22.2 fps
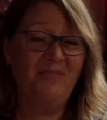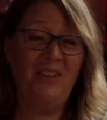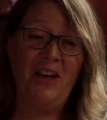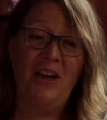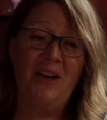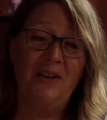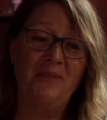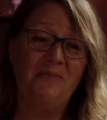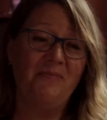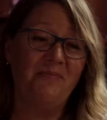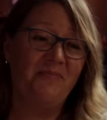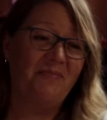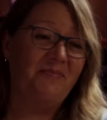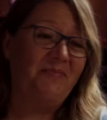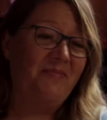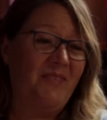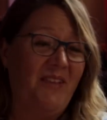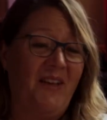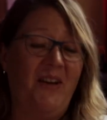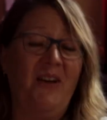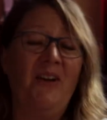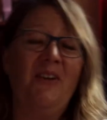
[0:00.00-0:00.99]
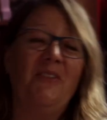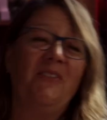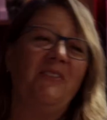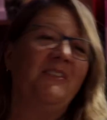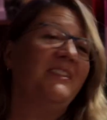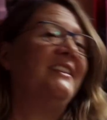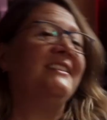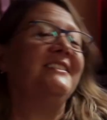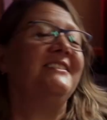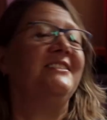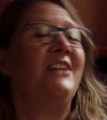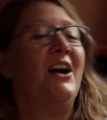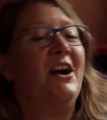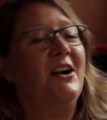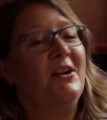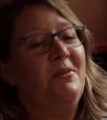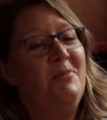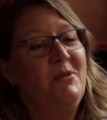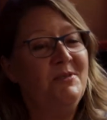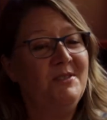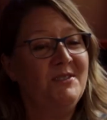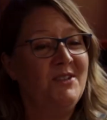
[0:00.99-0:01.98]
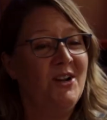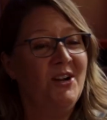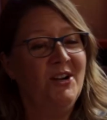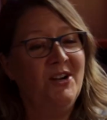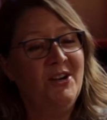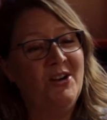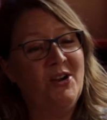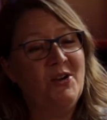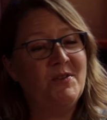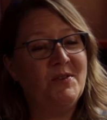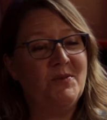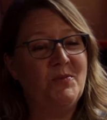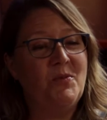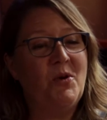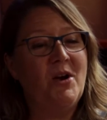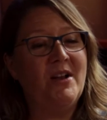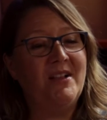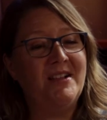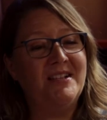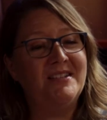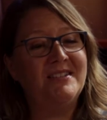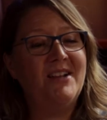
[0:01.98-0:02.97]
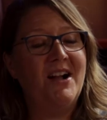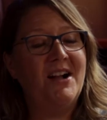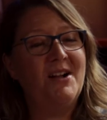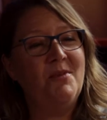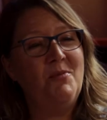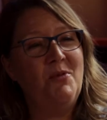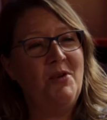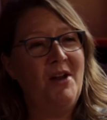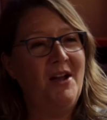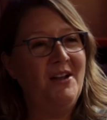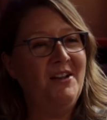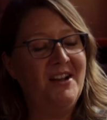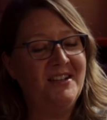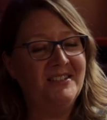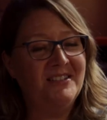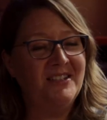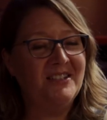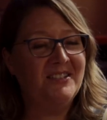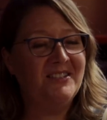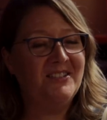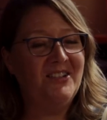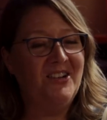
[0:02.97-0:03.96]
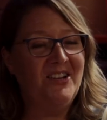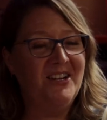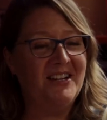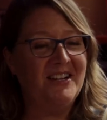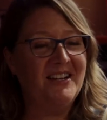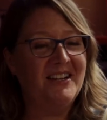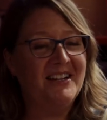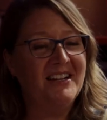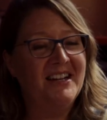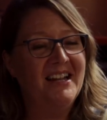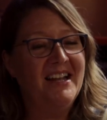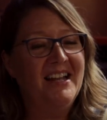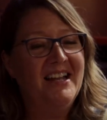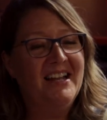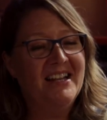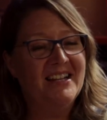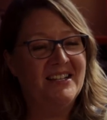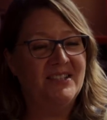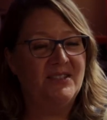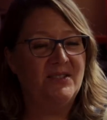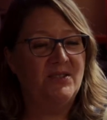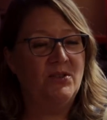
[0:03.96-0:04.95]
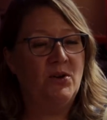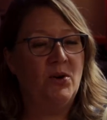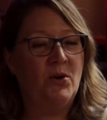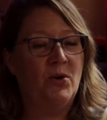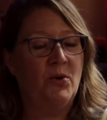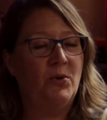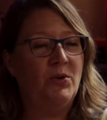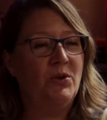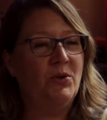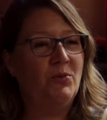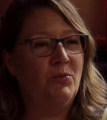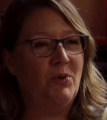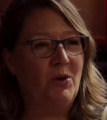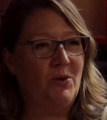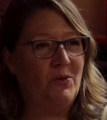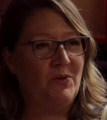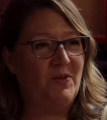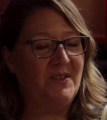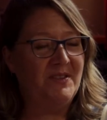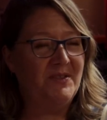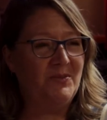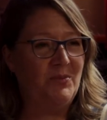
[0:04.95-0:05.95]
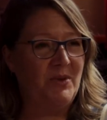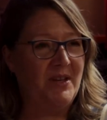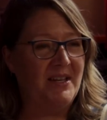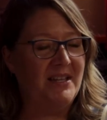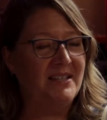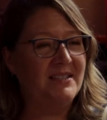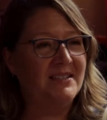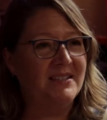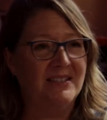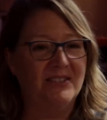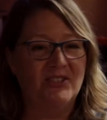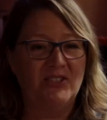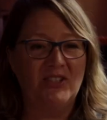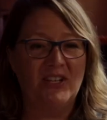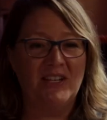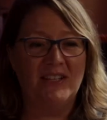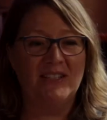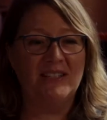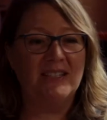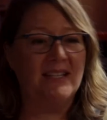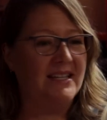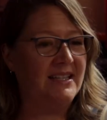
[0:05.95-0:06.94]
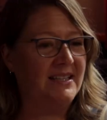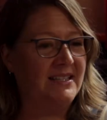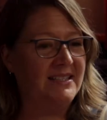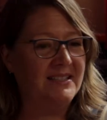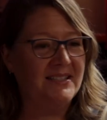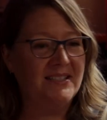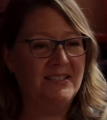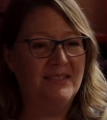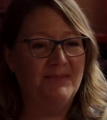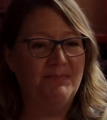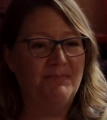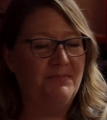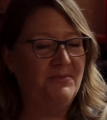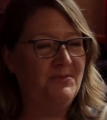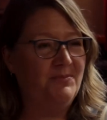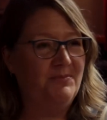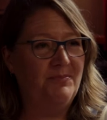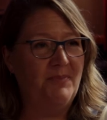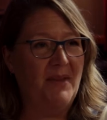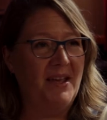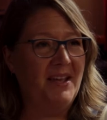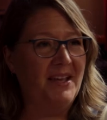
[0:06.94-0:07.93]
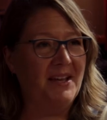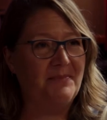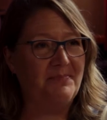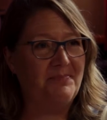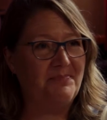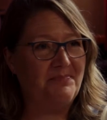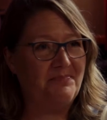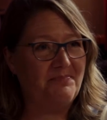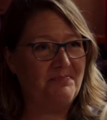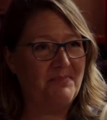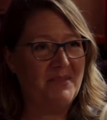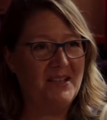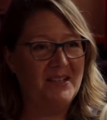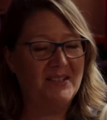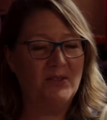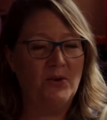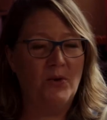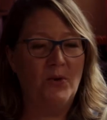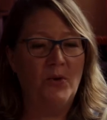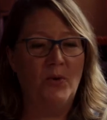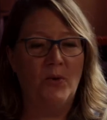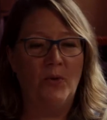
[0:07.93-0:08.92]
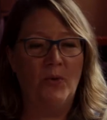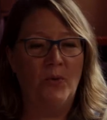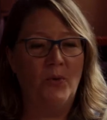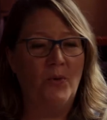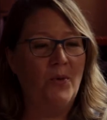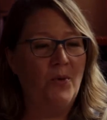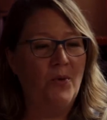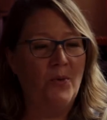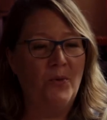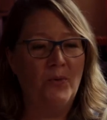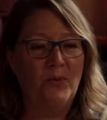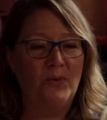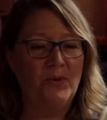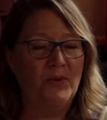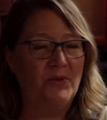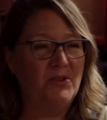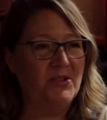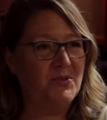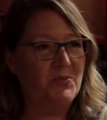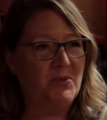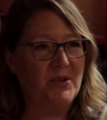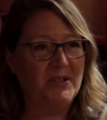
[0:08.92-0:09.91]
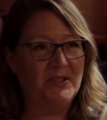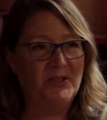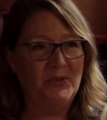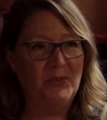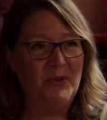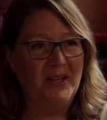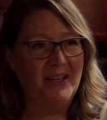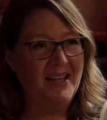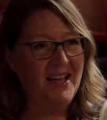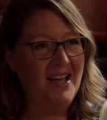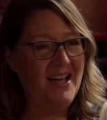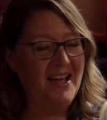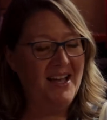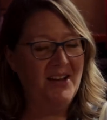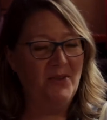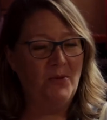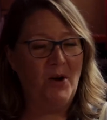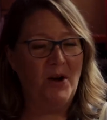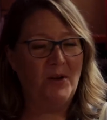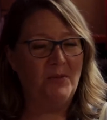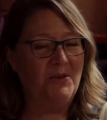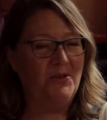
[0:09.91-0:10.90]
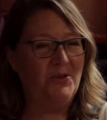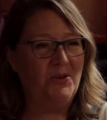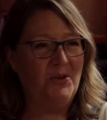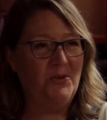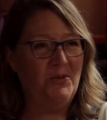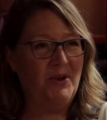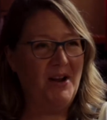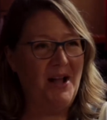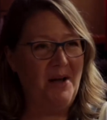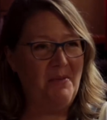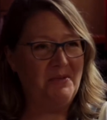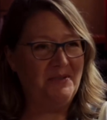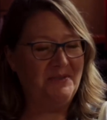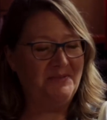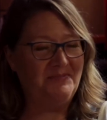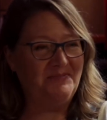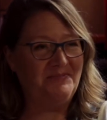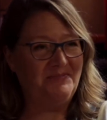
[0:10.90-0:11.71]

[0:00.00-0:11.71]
okay. no. let's talk about starter dose more. Let's talk about how you guys got started. So you wrote this piece, and Jay's like, "Let's make it." Yeah. So you just picked a weekend. Walk me through what happened.